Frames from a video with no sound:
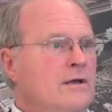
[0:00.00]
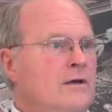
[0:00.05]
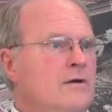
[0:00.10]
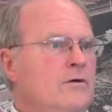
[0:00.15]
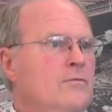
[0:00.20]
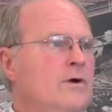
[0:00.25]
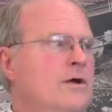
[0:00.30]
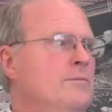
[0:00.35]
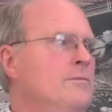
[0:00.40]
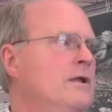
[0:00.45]

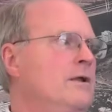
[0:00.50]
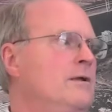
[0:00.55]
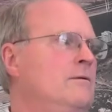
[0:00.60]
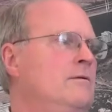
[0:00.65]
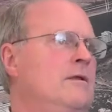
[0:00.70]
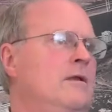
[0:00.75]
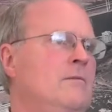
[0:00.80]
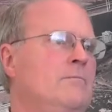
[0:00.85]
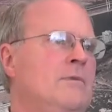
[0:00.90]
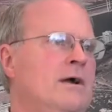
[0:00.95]
women
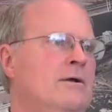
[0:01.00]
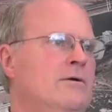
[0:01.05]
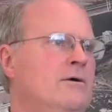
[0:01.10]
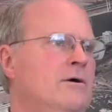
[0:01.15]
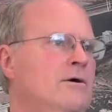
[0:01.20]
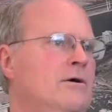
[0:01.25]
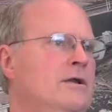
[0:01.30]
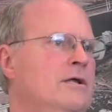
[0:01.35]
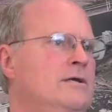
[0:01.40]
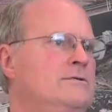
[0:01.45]
and
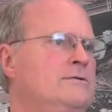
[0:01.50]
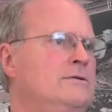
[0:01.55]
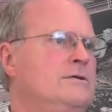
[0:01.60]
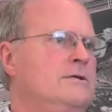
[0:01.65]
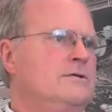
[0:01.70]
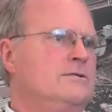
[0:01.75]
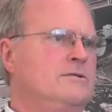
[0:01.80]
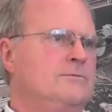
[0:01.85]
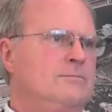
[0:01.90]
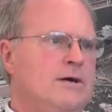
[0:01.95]
minorities,
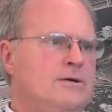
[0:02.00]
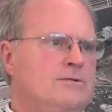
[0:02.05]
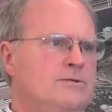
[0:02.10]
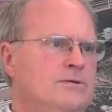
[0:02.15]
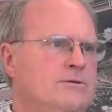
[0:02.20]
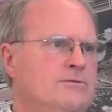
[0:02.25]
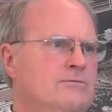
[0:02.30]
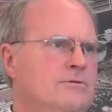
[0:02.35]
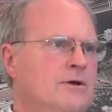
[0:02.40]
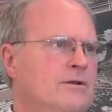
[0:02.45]

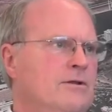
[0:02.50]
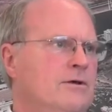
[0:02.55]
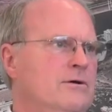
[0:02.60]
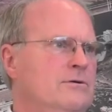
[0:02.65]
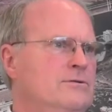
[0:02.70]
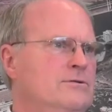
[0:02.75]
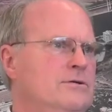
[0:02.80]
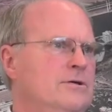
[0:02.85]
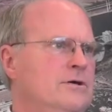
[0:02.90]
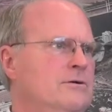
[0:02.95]
especially during
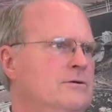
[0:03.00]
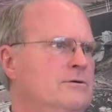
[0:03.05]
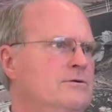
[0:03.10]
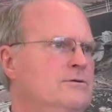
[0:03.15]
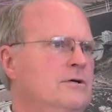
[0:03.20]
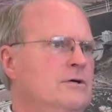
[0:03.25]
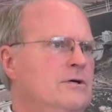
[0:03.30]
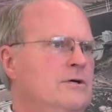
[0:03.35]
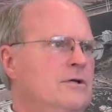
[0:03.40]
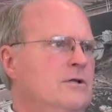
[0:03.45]
those
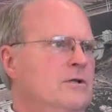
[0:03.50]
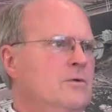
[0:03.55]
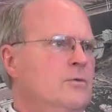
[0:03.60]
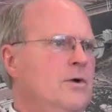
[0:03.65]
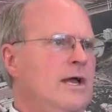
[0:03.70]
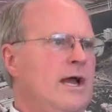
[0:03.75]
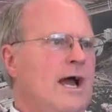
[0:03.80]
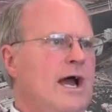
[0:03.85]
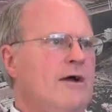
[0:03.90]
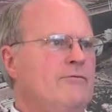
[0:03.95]
years.
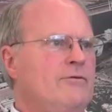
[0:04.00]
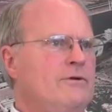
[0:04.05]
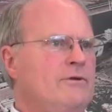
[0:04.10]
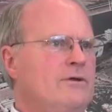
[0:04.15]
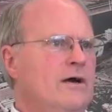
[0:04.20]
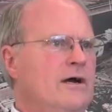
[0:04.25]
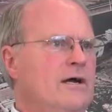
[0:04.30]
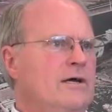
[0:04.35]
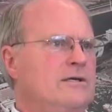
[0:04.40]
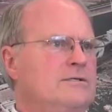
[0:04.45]
We
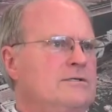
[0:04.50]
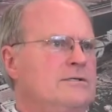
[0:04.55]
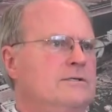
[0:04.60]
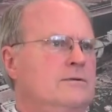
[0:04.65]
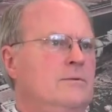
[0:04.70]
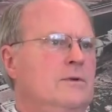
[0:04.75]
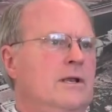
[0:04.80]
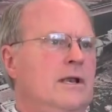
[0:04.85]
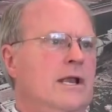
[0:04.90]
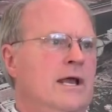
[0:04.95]
advertised
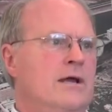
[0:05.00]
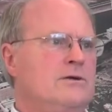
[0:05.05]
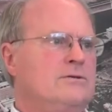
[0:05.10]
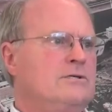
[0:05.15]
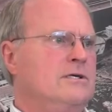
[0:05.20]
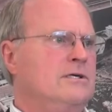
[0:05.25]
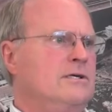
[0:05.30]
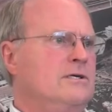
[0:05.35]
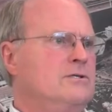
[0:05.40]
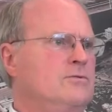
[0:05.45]

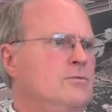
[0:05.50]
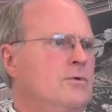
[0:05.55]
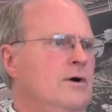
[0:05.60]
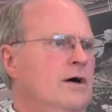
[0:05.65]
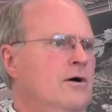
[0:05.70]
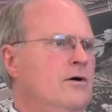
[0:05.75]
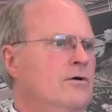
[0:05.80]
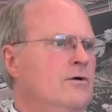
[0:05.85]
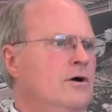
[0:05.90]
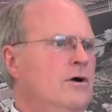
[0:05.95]
nationally as
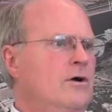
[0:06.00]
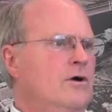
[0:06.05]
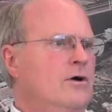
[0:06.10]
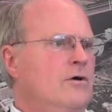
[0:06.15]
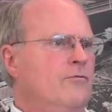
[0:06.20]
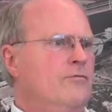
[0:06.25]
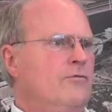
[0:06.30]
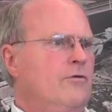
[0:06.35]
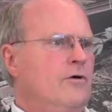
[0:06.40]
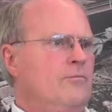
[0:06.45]
well
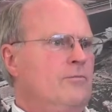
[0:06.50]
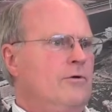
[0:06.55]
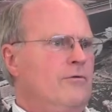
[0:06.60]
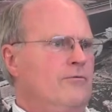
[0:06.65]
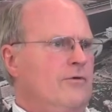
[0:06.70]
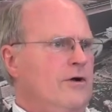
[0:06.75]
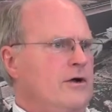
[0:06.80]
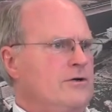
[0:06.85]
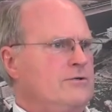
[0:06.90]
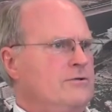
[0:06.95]
for
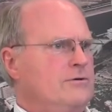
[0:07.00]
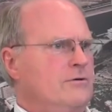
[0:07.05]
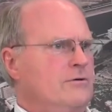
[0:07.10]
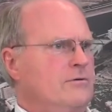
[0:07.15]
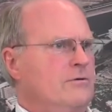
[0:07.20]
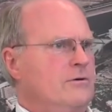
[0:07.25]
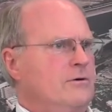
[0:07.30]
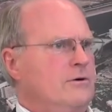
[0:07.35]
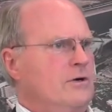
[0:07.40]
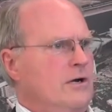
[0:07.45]

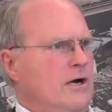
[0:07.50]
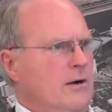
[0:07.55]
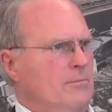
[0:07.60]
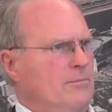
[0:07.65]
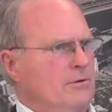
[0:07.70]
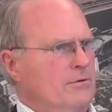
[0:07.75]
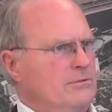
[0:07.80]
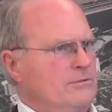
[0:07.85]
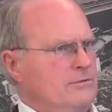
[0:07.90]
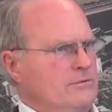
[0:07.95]
professional
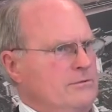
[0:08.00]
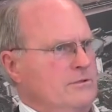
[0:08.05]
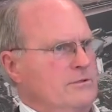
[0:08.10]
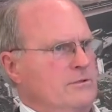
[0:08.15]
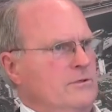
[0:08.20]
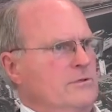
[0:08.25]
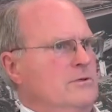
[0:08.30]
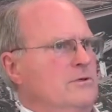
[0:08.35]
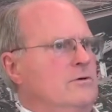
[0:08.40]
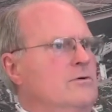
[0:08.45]
couples
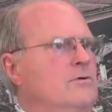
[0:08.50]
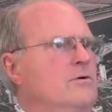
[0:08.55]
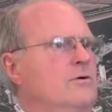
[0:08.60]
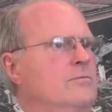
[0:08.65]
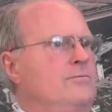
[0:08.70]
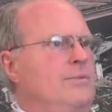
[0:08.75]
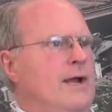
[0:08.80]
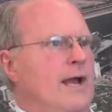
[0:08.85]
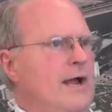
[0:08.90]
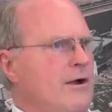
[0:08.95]
or
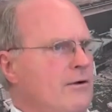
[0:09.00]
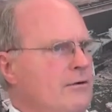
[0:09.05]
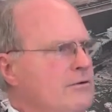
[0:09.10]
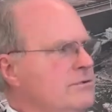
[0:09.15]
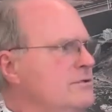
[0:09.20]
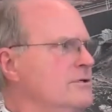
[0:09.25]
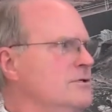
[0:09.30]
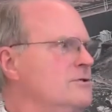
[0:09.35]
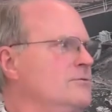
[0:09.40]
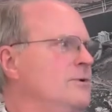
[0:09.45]

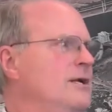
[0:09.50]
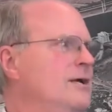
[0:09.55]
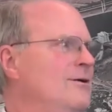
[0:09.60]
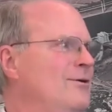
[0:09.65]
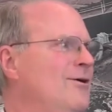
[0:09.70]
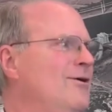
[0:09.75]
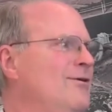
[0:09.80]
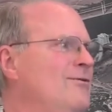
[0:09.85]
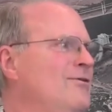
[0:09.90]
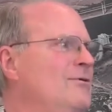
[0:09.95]
pairs, as we
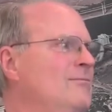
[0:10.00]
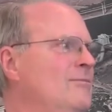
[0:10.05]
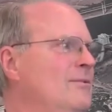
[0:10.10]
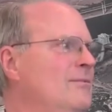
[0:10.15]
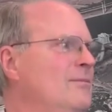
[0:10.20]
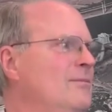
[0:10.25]
called them.